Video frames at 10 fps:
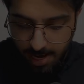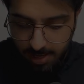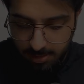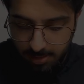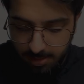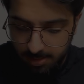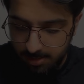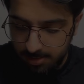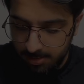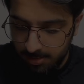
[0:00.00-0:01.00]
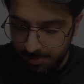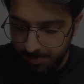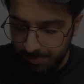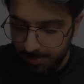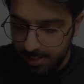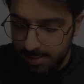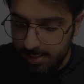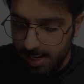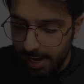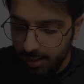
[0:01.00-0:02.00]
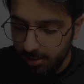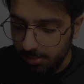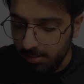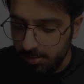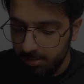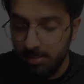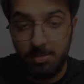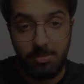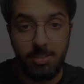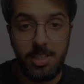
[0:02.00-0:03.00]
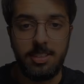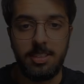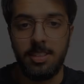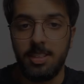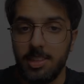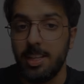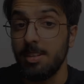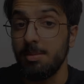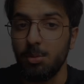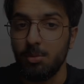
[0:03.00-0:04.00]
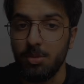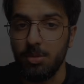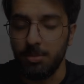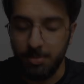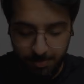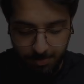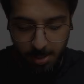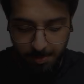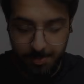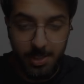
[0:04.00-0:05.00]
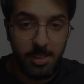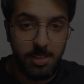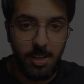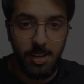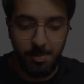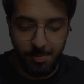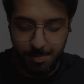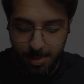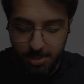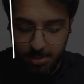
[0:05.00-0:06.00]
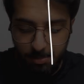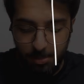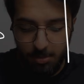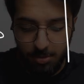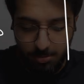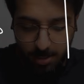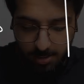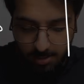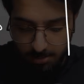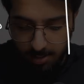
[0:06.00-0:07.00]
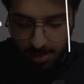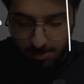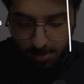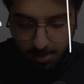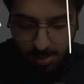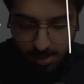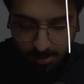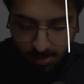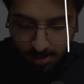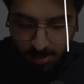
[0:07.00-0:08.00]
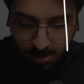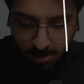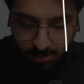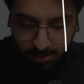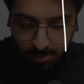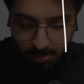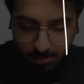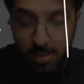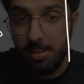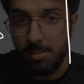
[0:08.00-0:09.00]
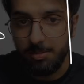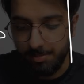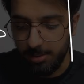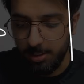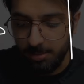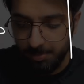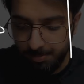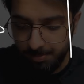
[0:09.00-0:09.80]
and this is the angle theta that it moves through, right? The pendulum moves through, right? So that would be theta right here, okay?